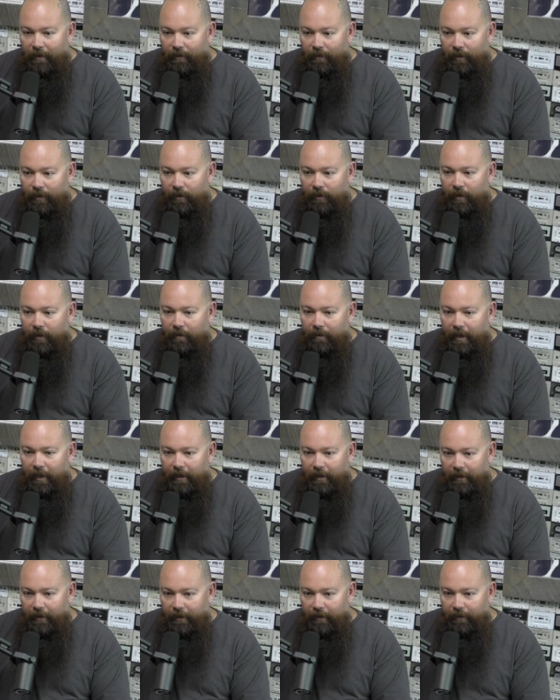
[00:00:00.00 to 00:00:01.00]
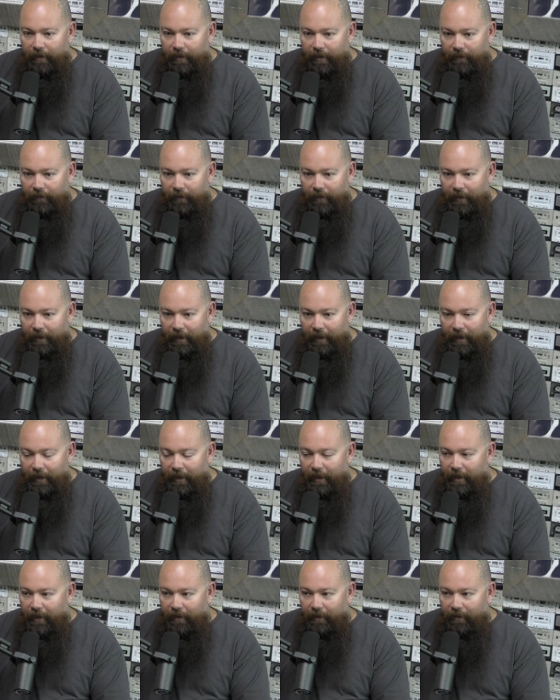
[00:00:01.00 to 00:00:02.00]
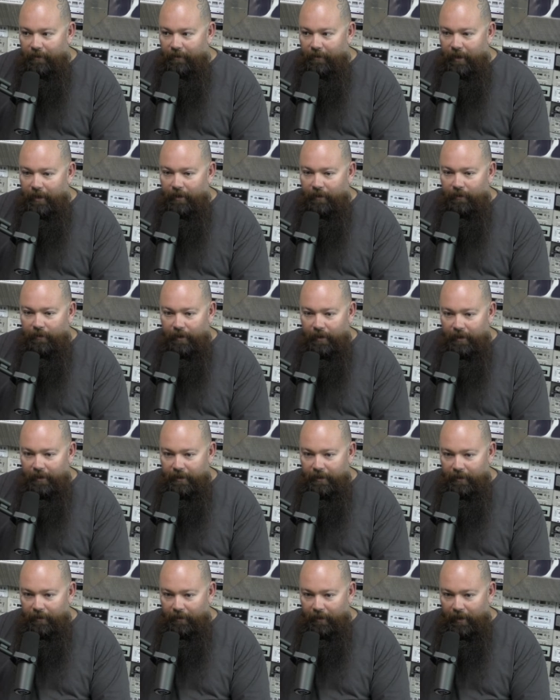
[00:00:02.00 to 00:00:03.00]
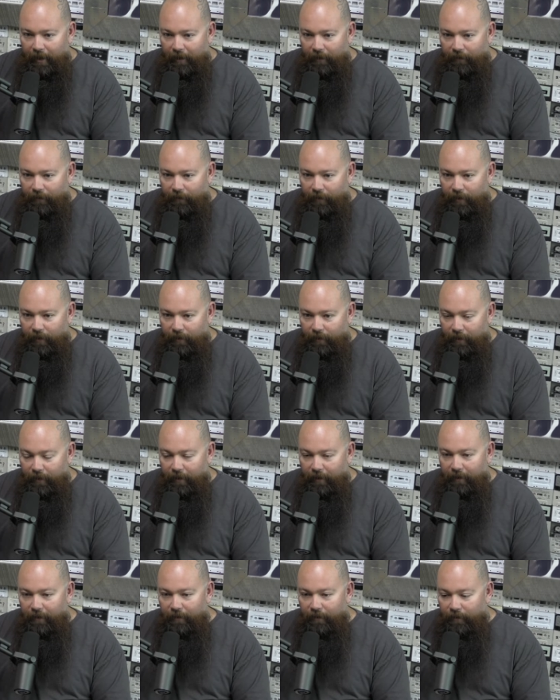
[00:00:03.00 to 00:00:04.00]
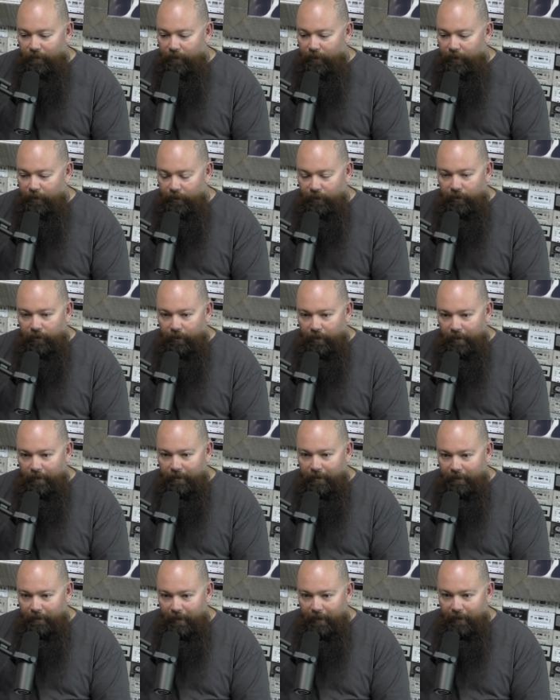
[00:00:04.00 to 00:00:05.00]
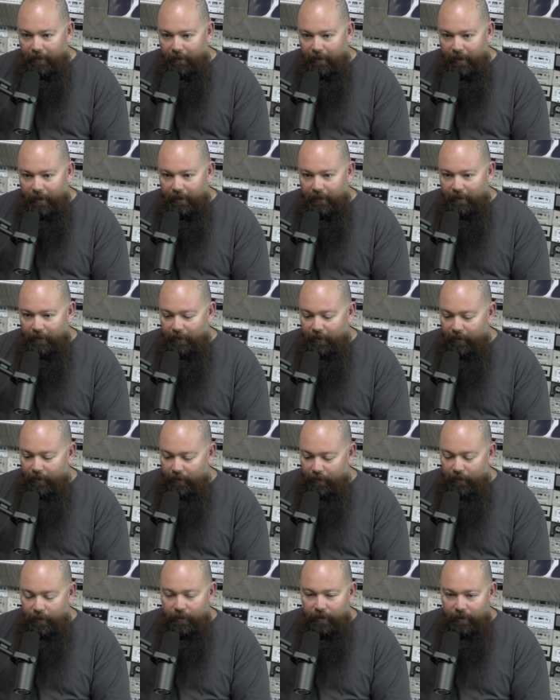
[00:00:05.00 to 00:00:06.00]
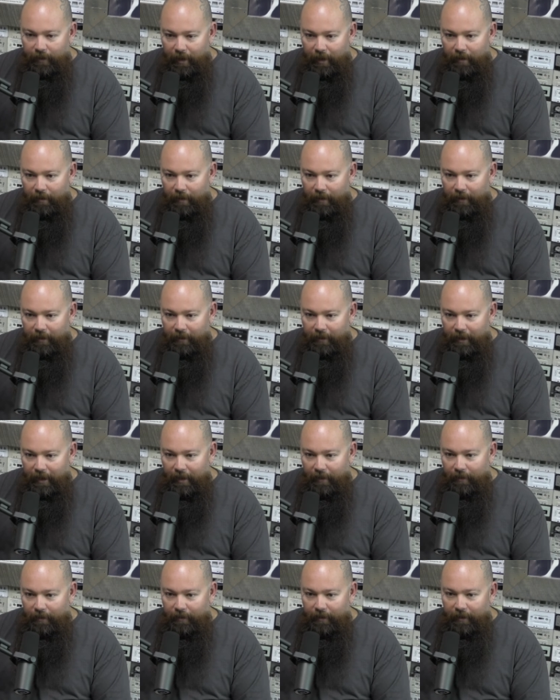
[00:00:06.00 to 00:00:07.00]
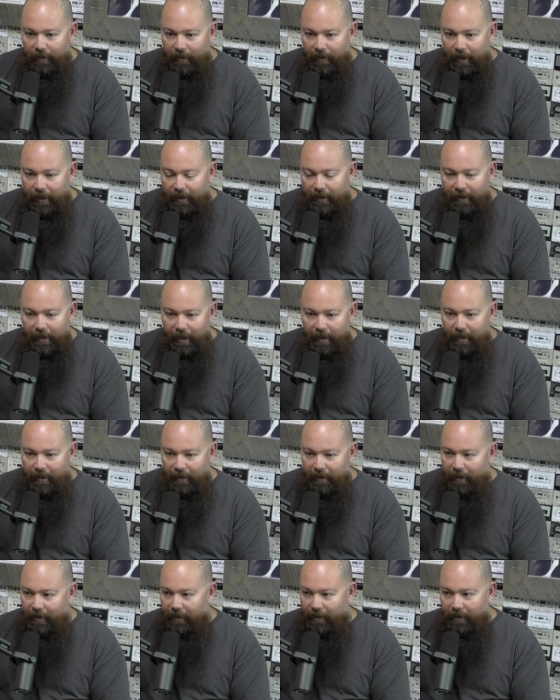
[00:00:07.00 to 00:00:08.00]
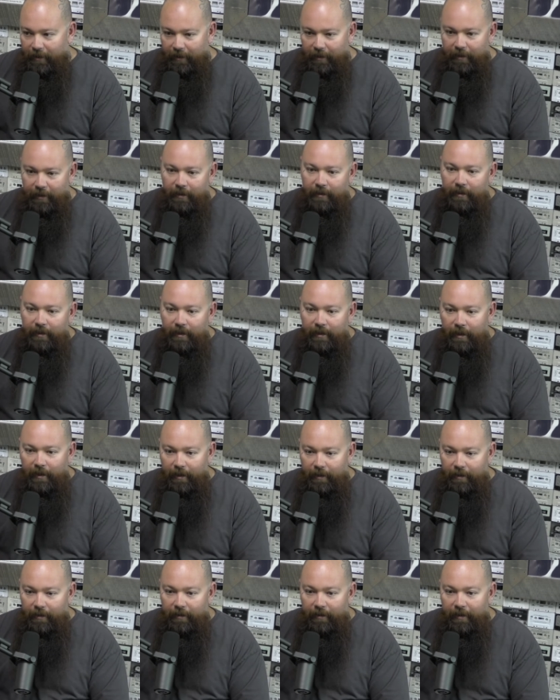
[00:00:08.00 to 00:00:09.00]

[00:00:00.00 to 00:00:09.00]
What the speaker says: we try to make it a little different than any other meet and greet in Southern California, where when you go up to meet the wrestler, you put your item on the table and they sign it and they tell you to see you later.